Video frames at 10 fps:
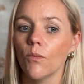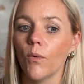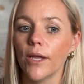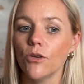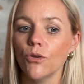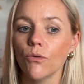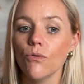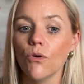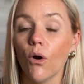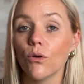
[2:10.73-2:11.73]
when you're
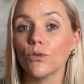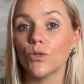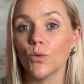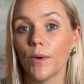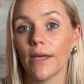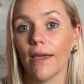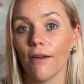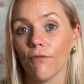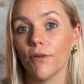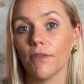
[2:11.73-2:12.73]
not doing
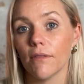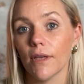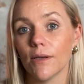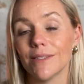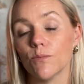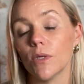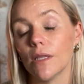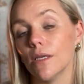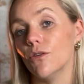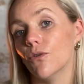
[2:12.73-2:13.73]
everything that is
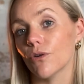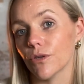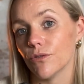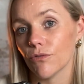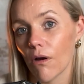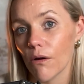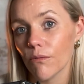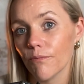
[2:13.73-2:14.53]
within your control.